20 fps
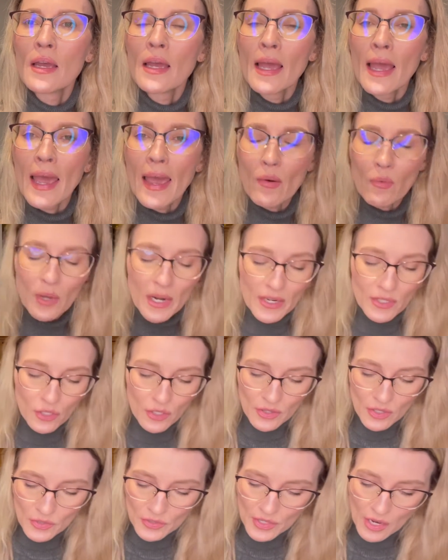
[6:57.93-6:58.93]
And when I
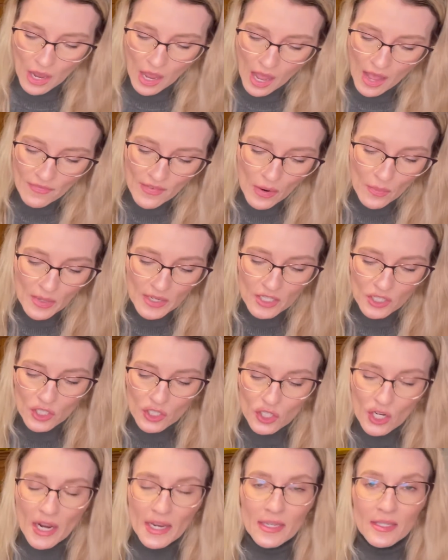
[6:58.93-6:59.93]
took those off, I wanted to
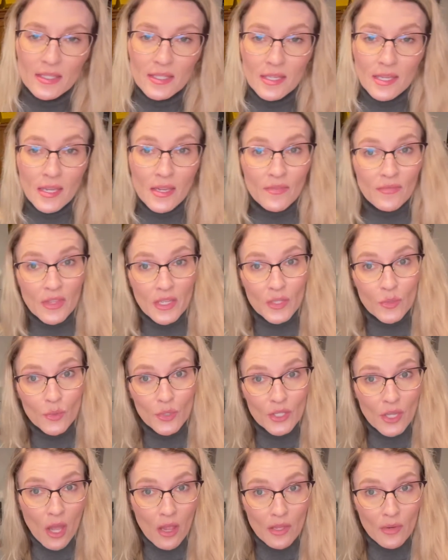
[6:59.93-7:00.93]
check and see if these were
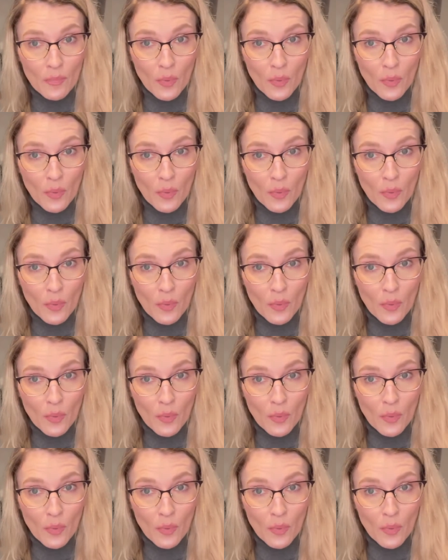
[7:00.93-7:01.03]
solid